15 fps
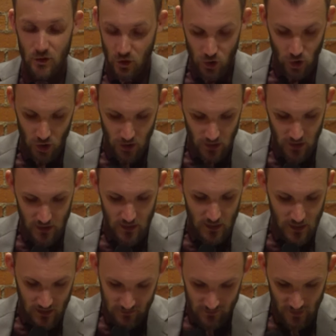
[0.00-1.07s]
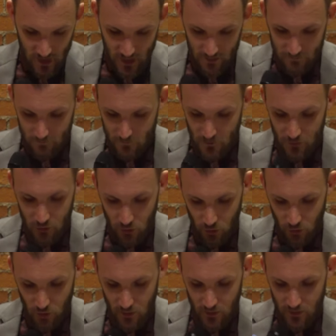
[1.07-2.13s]
good is not
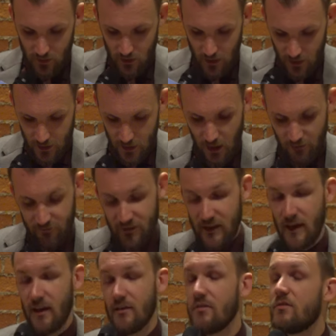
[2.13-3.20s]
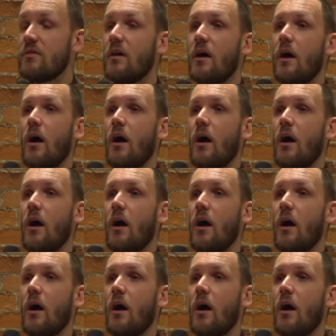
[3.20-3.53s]
good enough. The Kings